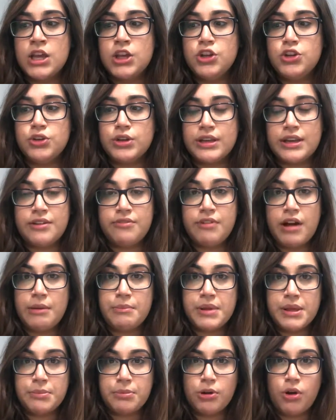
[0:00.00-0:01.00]
you can invite
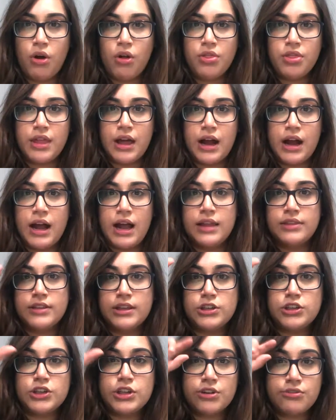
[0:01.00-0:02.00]
people on that, and
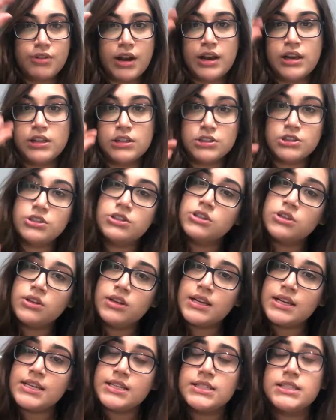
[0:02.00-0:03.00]
then you can write little to-do
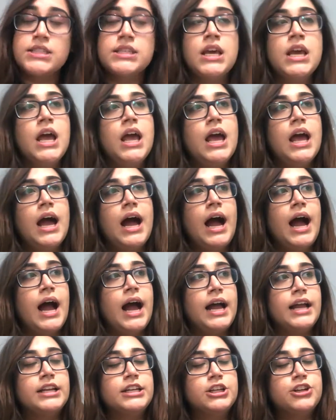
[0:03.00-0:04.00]
lists
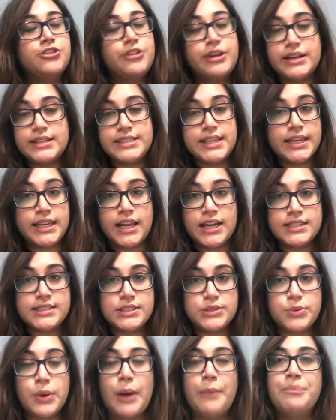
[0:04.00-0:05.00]
and create deadlines
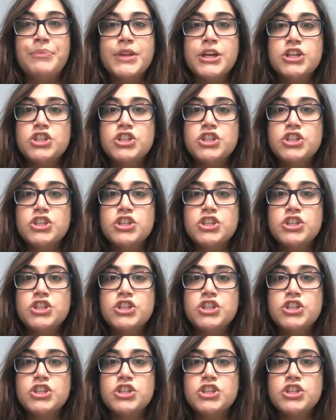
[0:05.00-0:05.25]
as well.